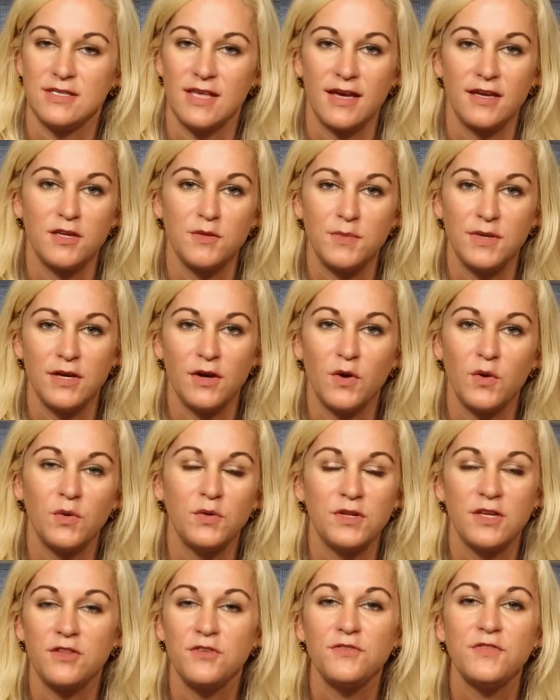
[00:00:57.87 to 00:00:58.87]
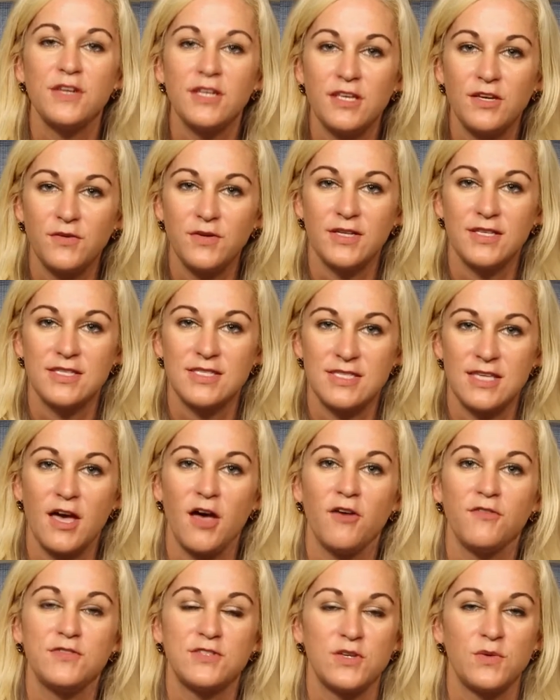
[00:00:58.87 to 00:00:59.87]
That could be a whole nother video in
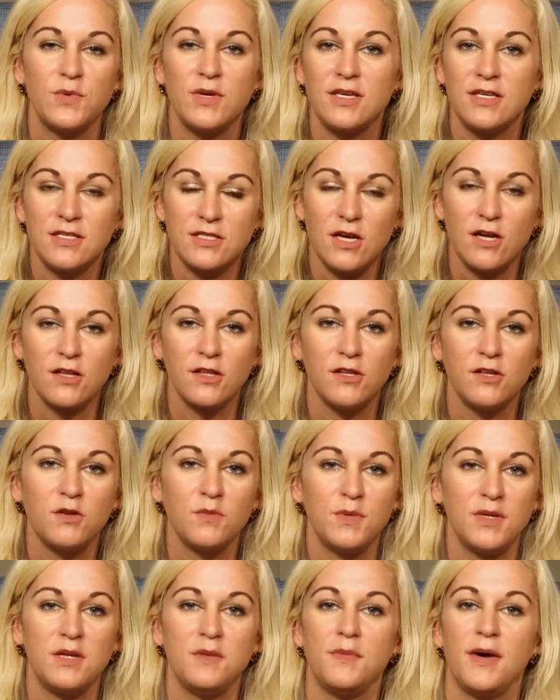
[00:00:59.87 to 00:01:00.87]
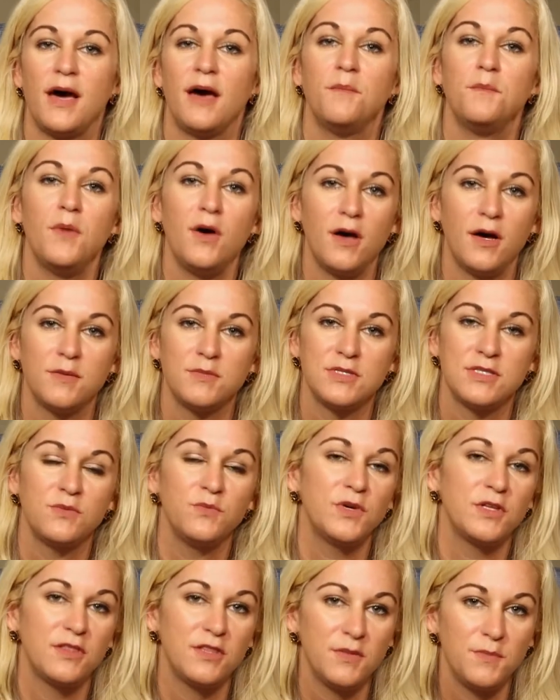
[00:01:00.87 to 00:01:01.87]
itself. So we can talk a little bit about moms and
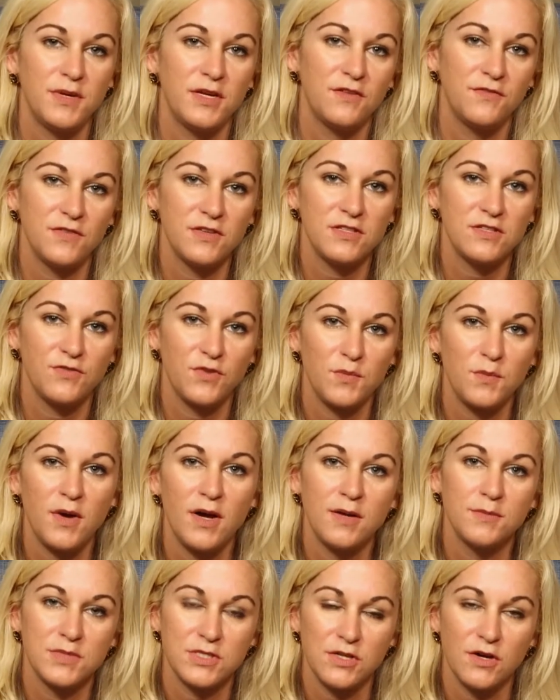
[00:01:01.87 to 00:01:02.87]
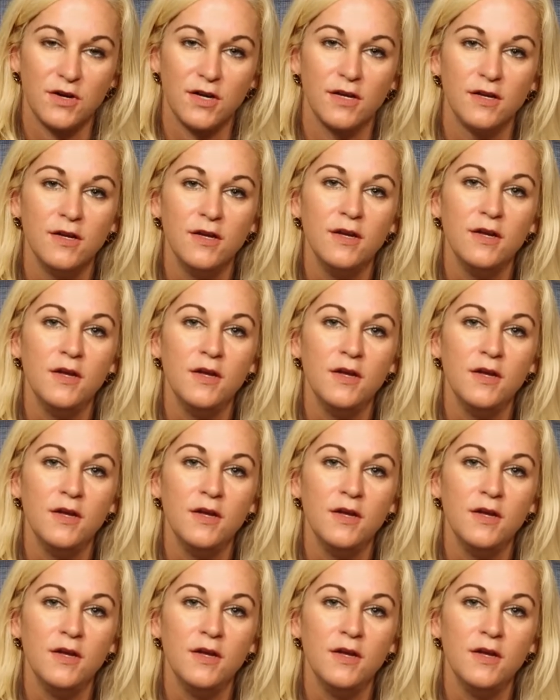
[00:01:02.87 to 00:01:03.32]
what the benefits for moms are.